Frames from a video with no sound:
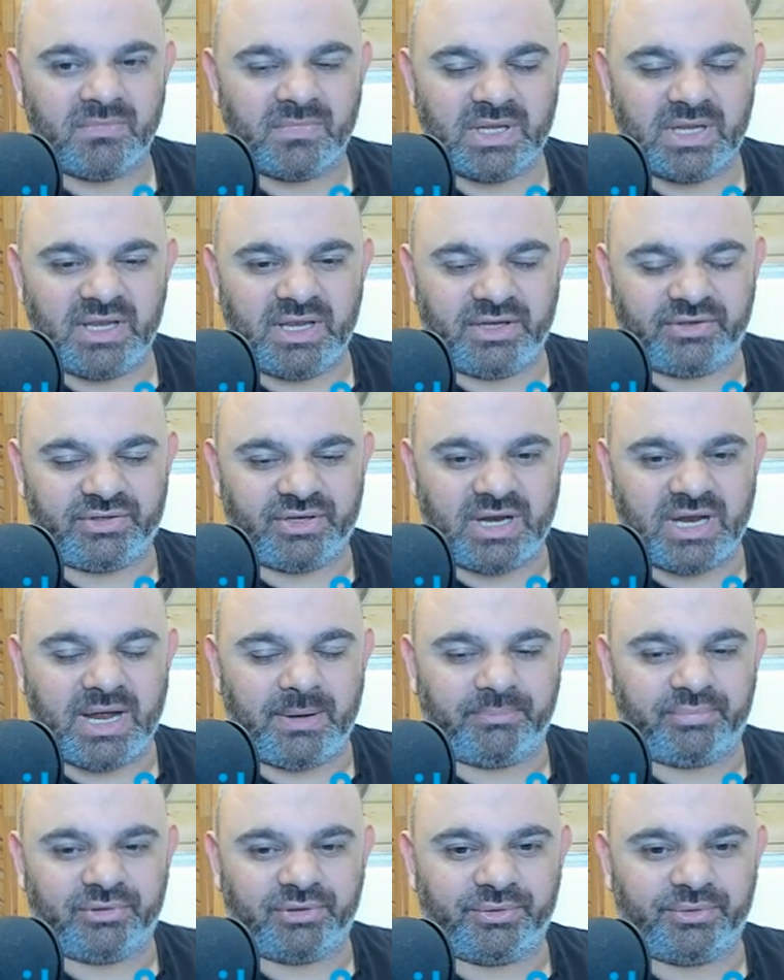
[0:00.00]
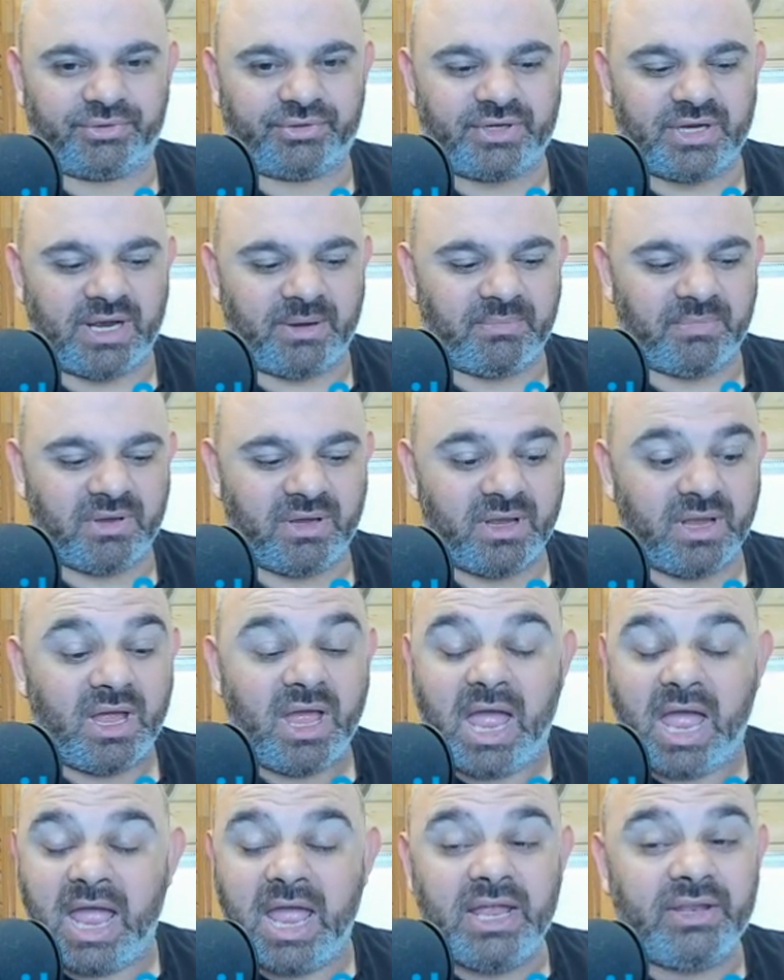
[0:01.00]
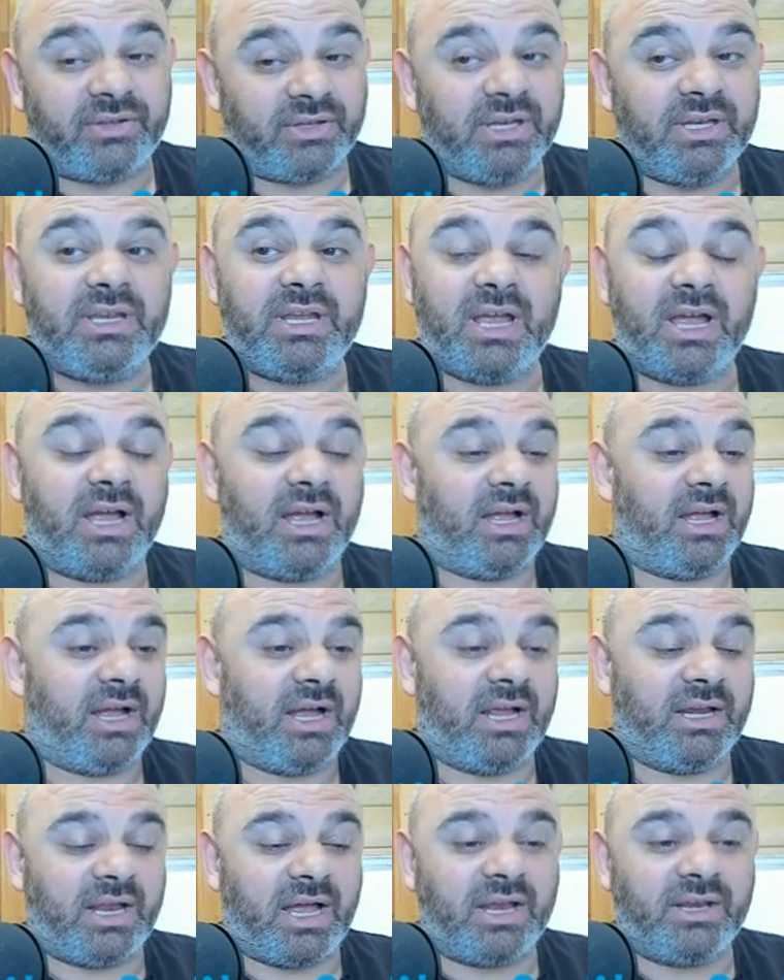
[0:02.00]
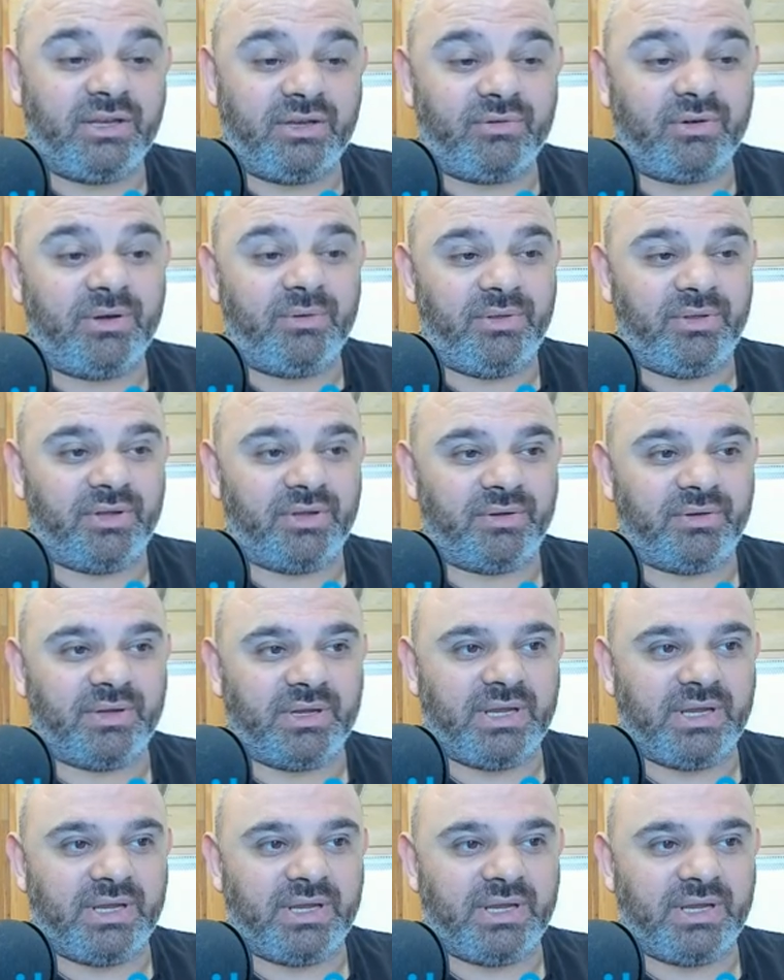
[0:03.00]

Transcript: It's an absolute scam. It's I'd agree with you.